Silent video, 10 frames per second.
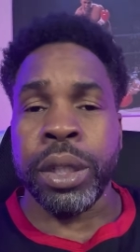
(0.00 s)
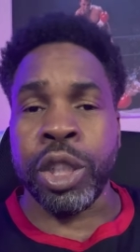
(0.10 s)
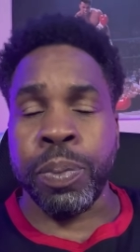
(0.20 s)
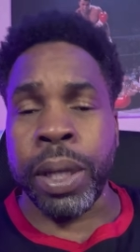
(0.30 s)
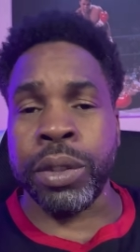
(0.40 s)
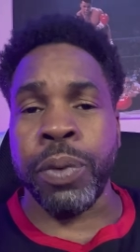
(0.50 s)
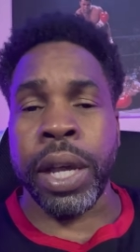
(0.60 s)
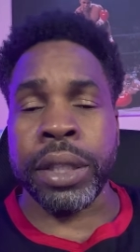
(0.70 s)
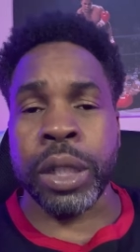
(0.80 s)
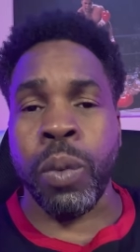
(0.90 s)
The Spence
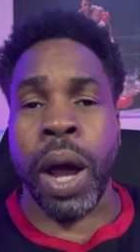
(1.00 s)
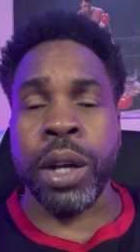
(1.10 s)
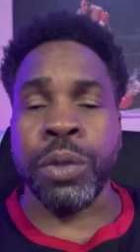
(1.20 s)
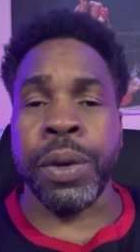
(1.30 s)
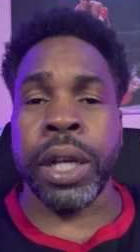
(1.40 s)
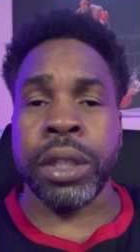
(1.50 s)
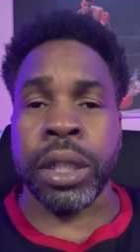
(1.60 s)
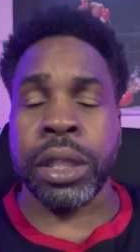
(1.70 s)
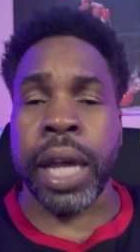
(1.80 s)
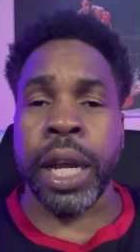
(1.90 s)
fans and the Wilder fans are
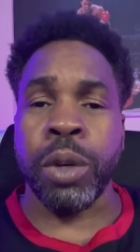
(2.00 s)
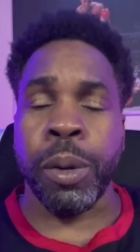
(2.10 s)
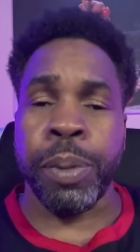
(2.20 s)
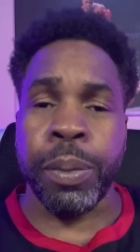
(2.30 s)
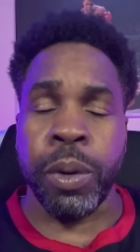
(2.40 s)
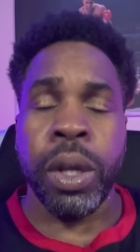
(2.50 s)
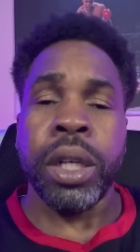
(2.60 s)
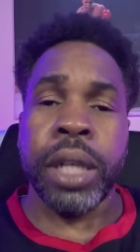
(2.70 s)
the same group of people.